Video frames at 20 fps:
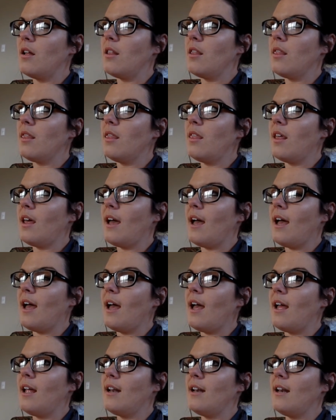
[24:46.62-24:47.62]

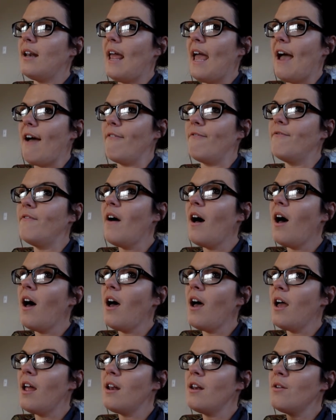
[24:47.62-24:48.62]
Then have
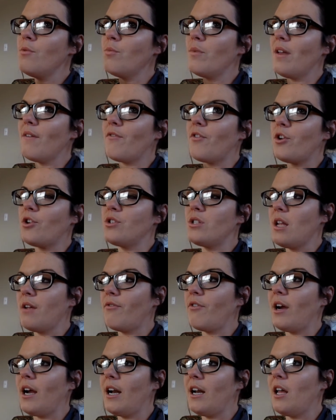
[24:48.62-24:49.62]
fun. We have Thursday,
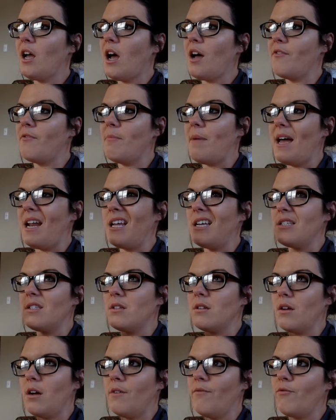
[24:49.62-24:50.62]
Friday off. Matt has
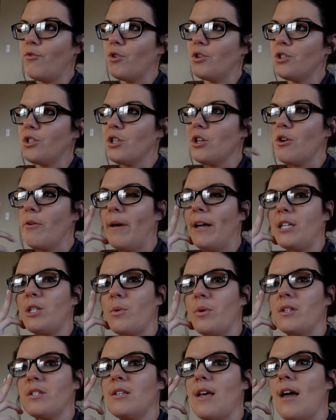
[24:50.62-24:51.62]
to unfortunately go back
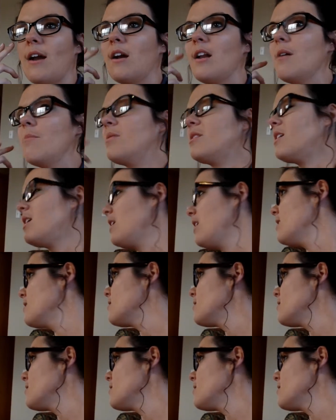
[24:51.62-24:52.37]
to work Saturday, but then he has